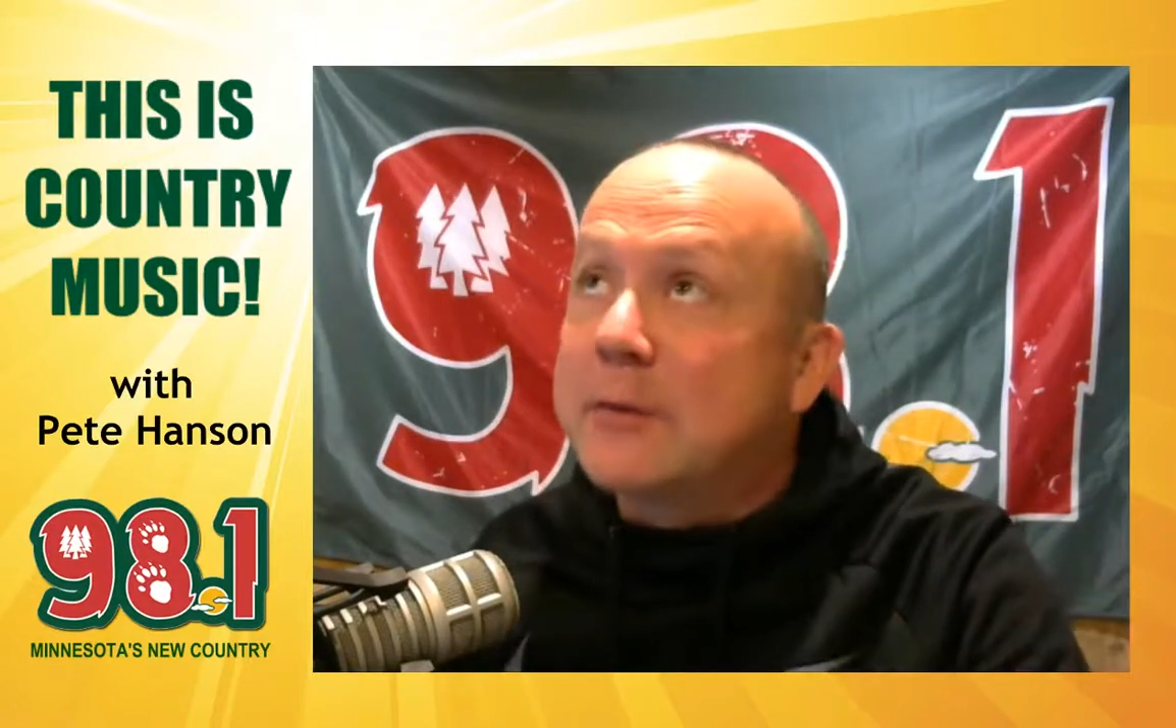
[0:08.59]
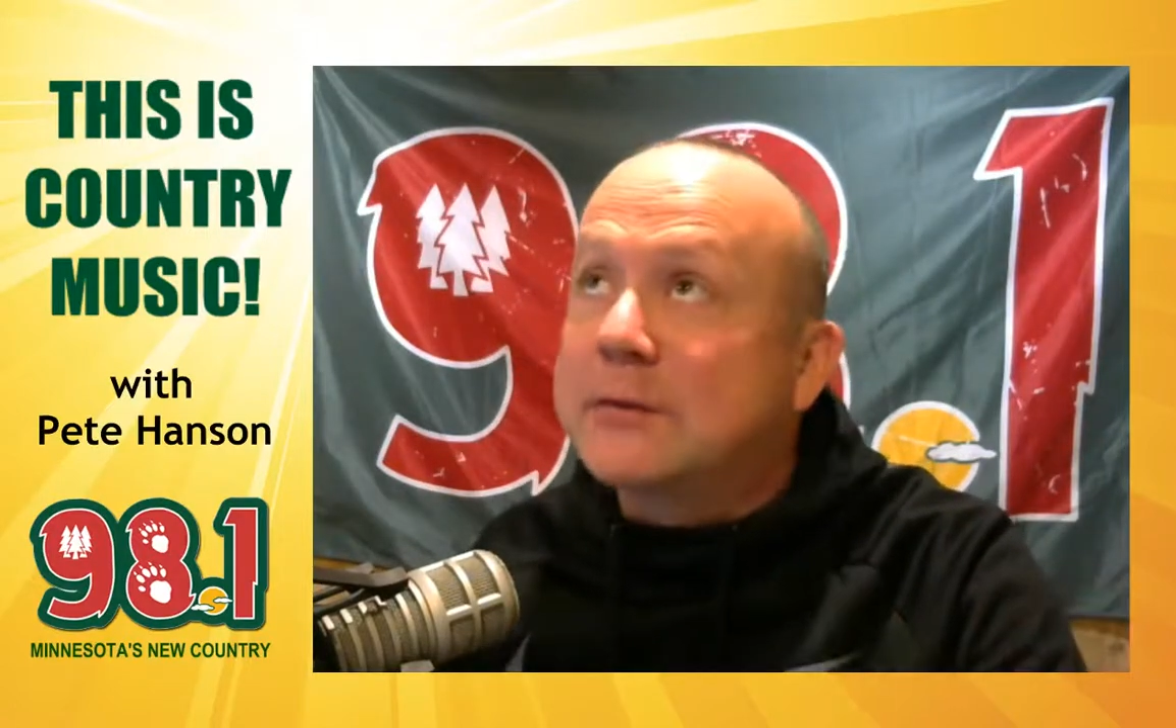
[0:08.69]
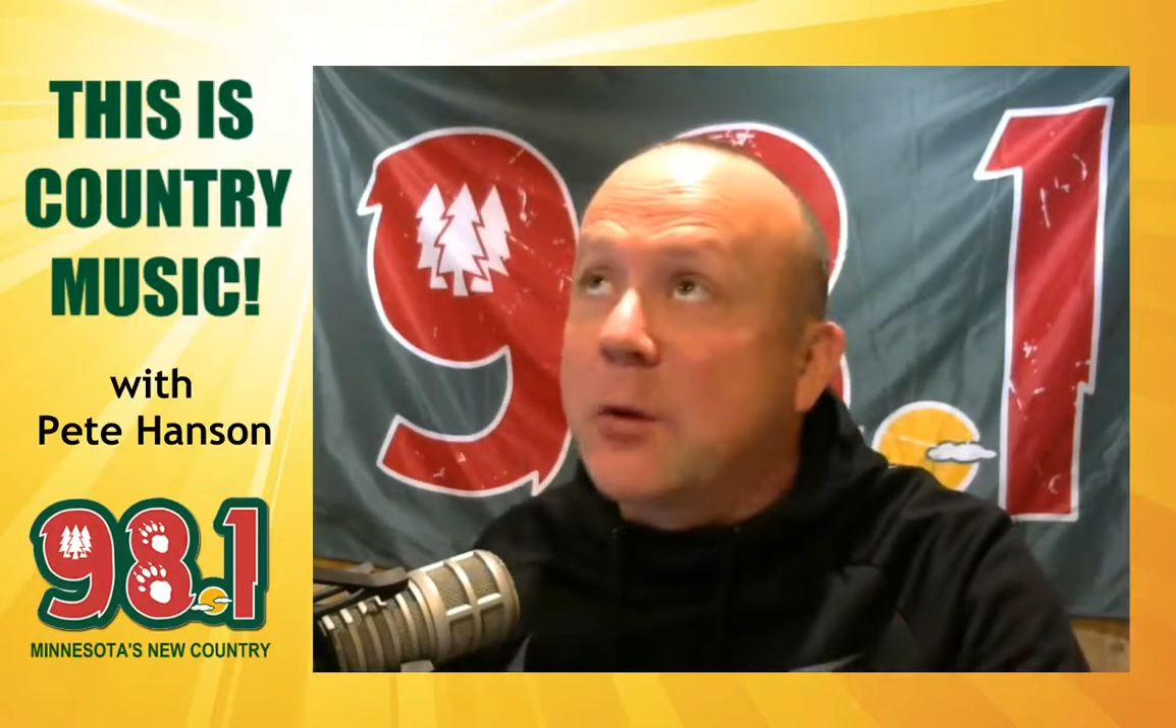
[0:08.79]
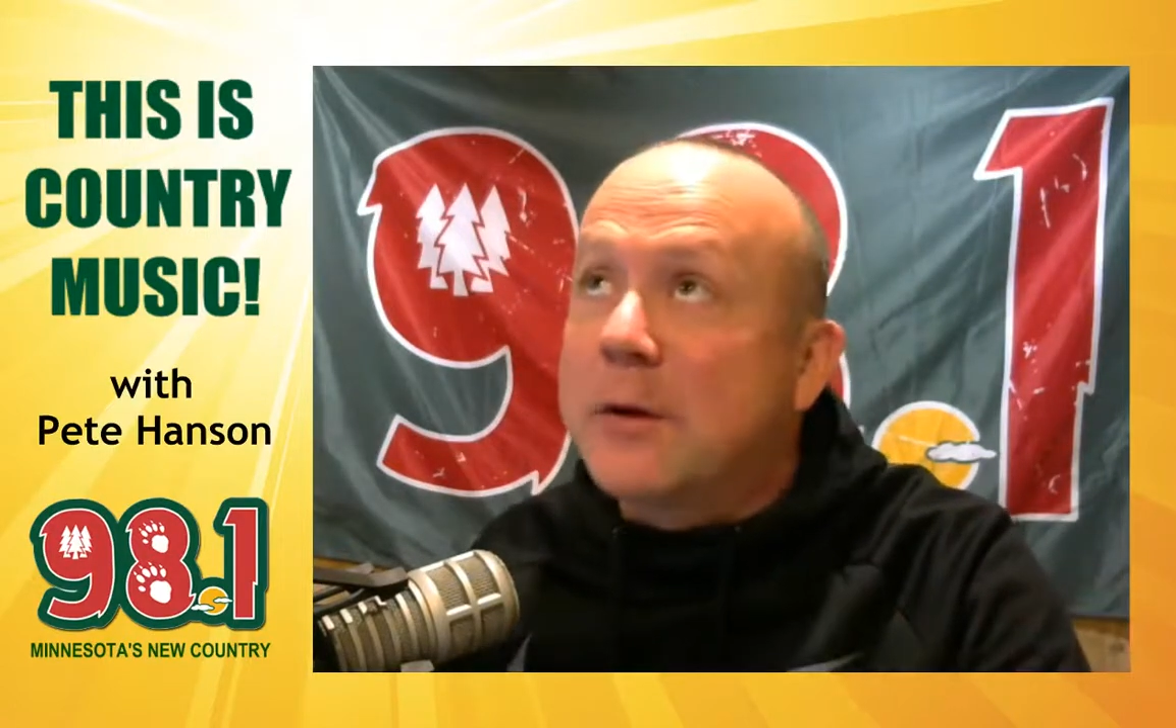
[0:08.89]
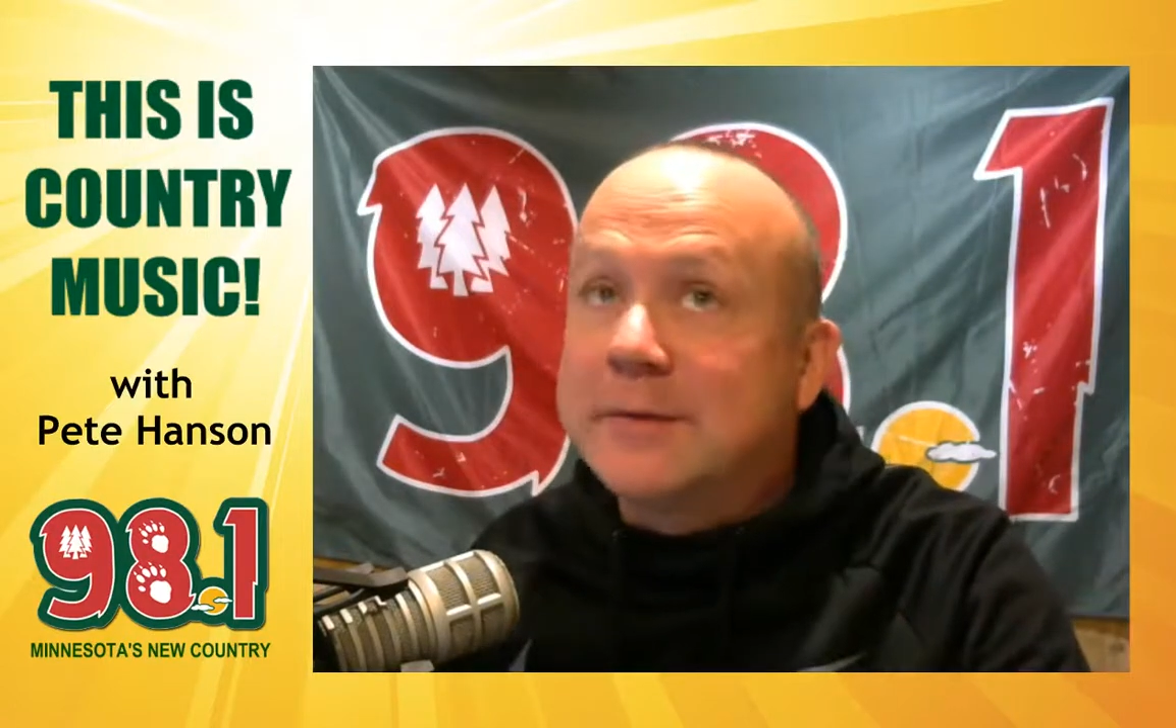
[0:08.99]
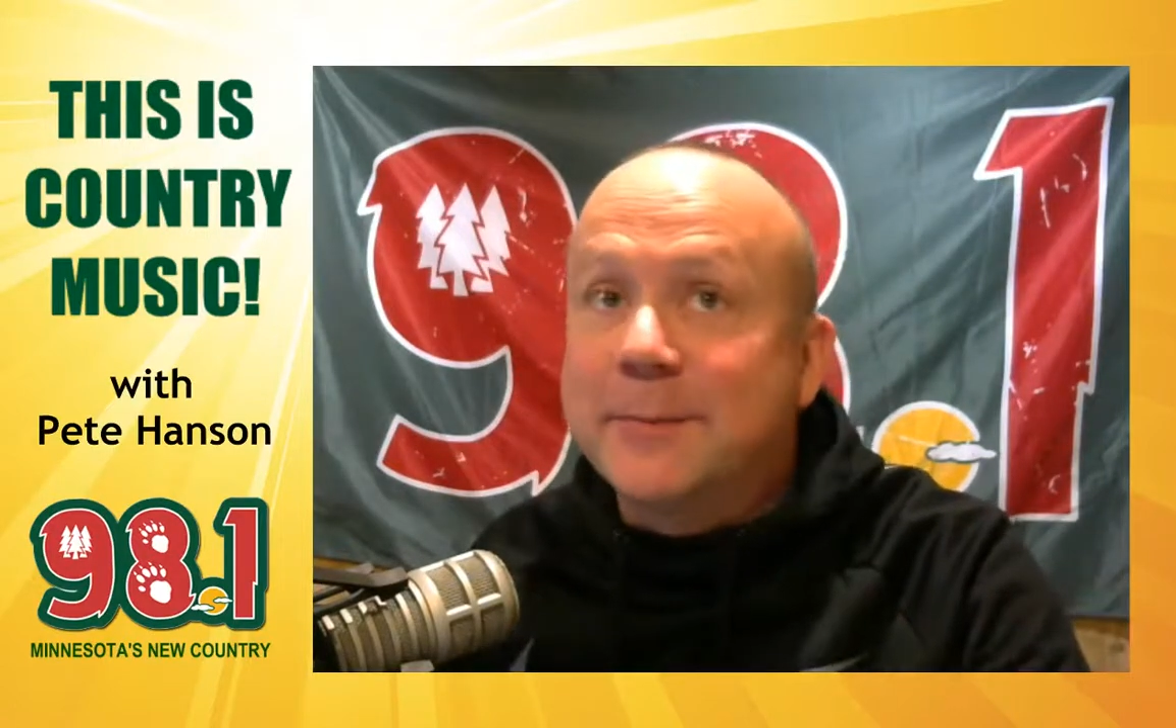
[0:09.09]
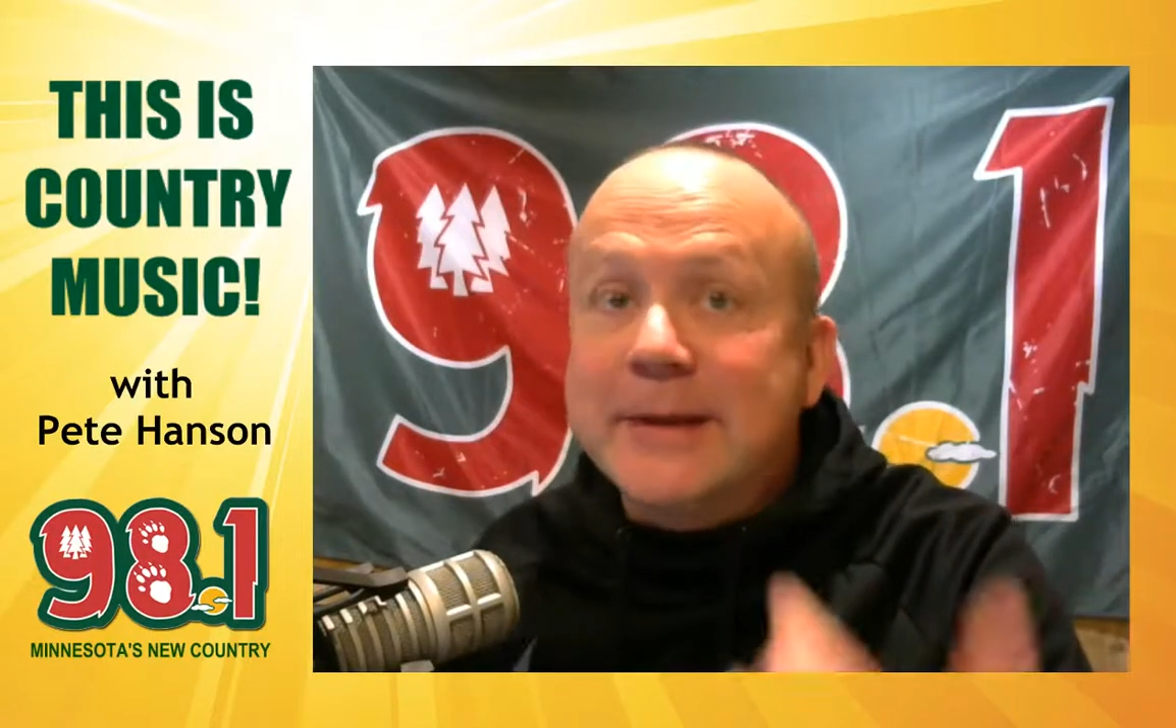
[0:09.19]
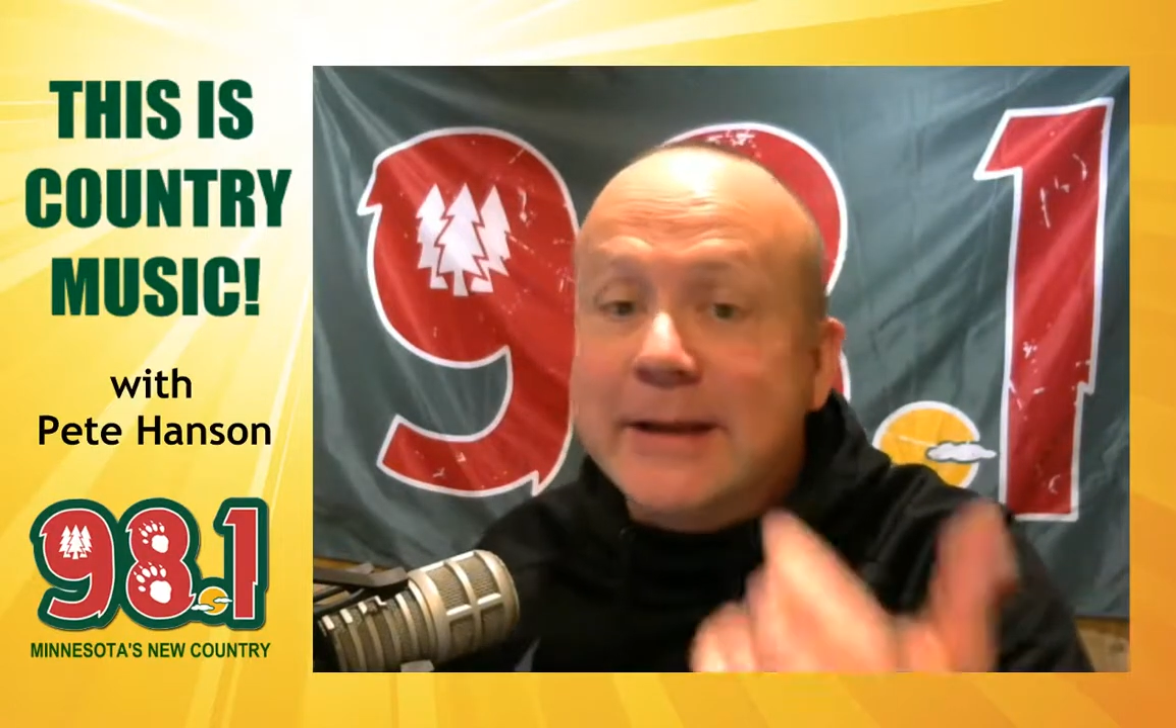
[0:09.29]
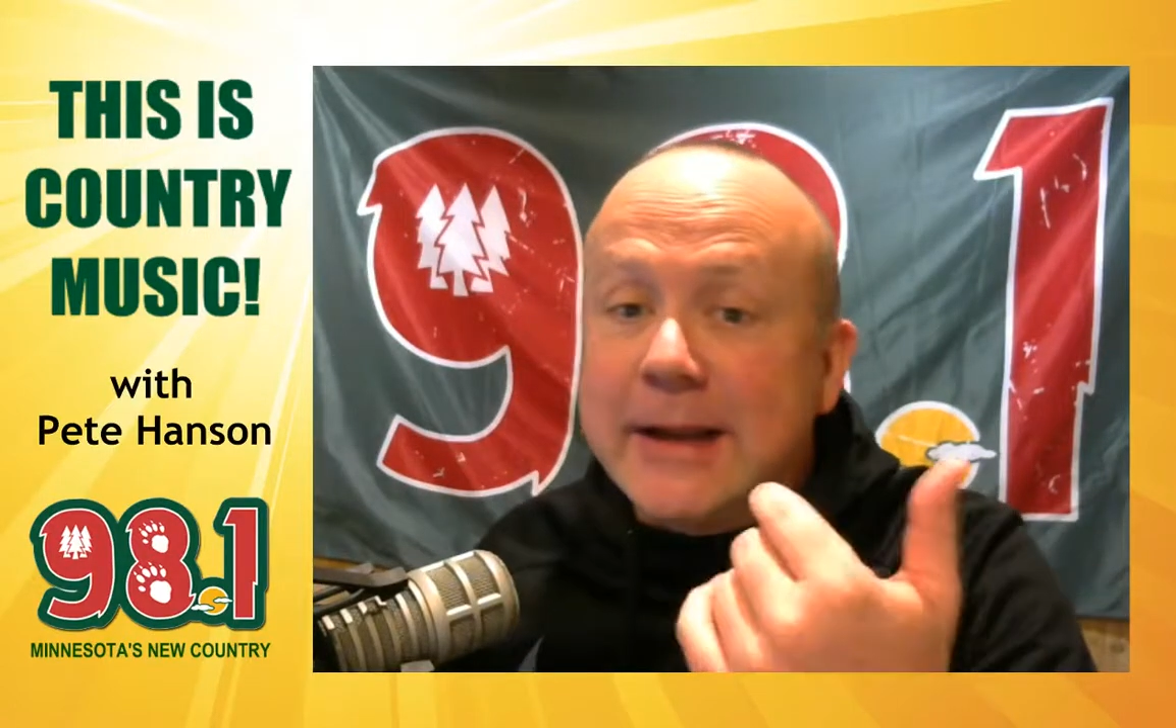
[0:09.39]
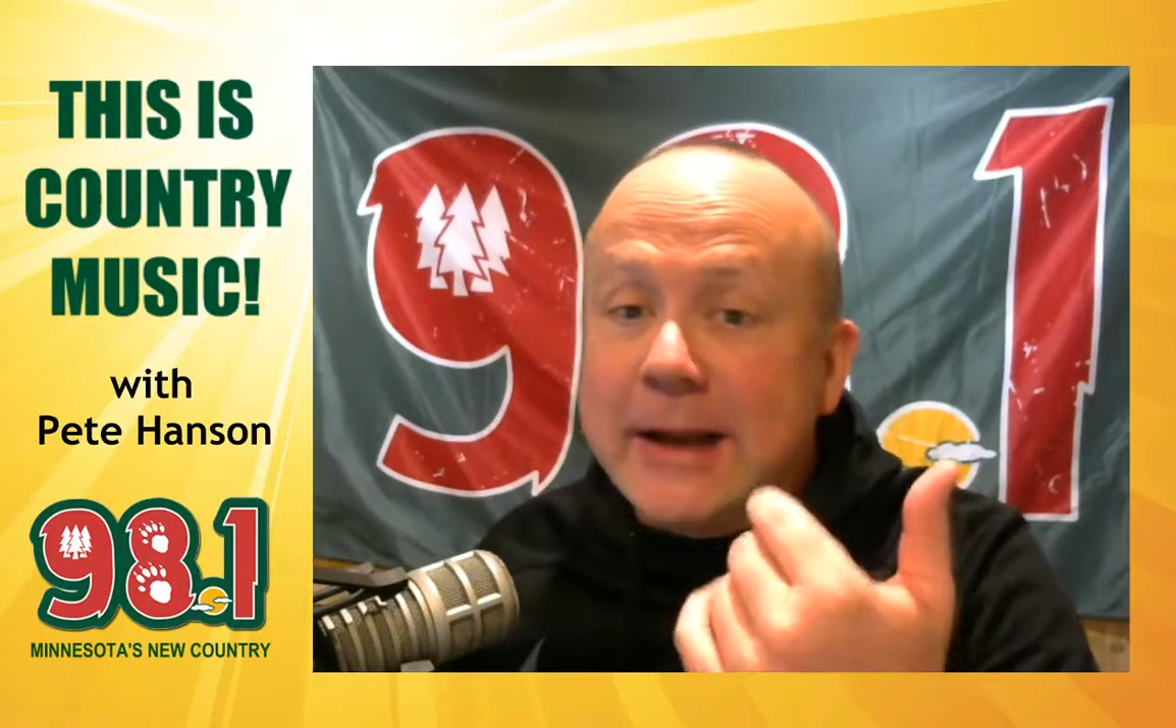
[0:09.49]
going to
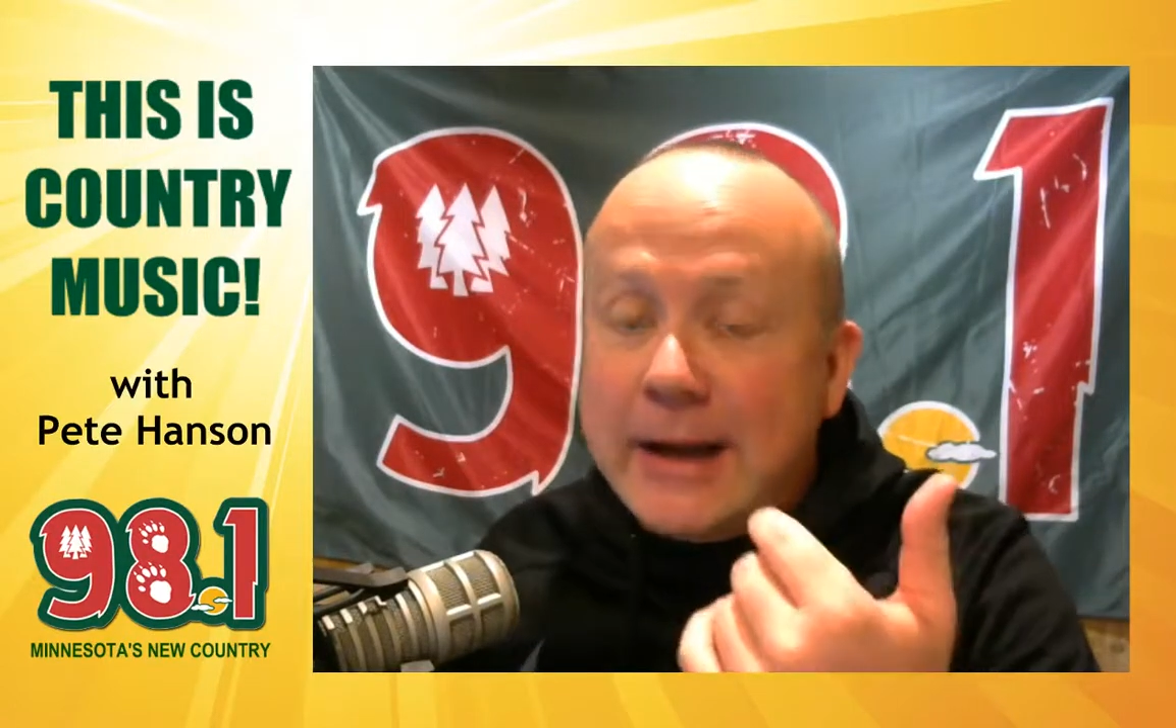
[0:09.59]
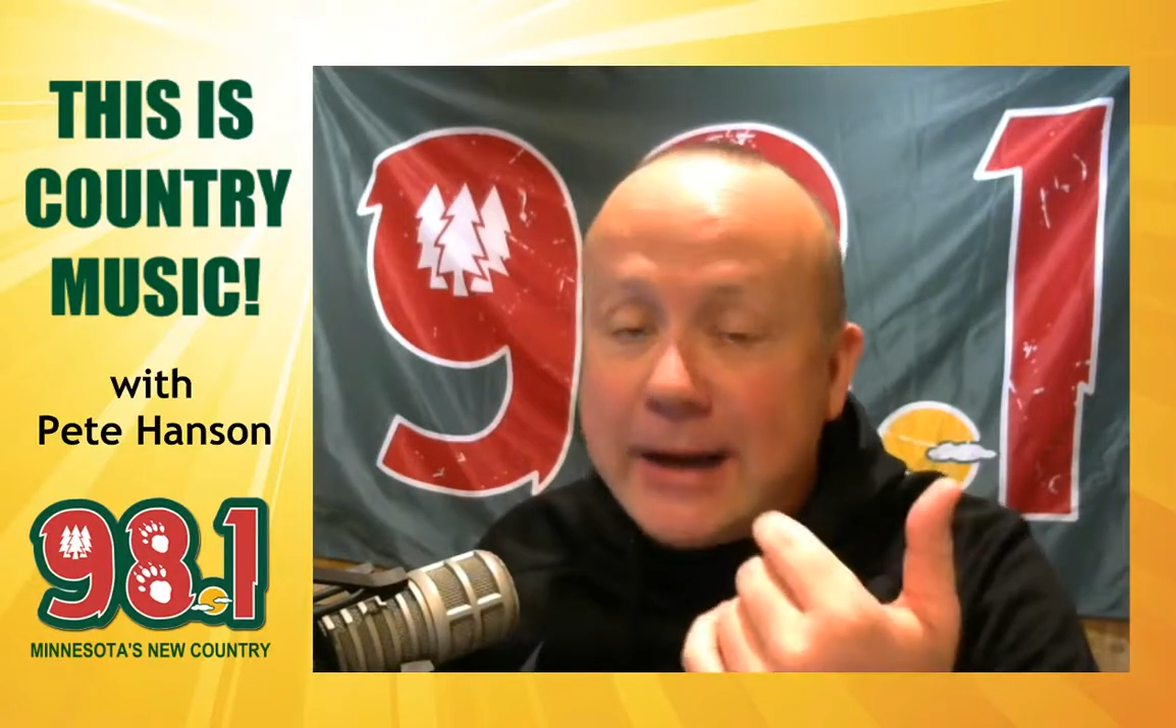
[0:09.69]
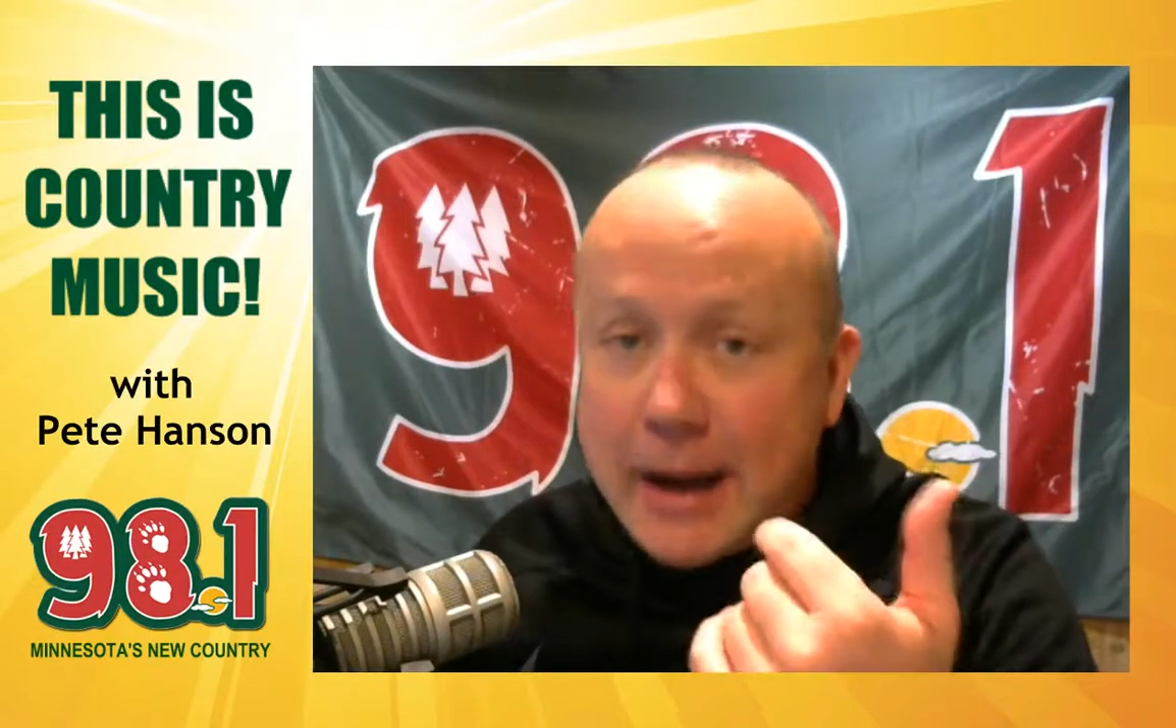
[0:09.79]
be a,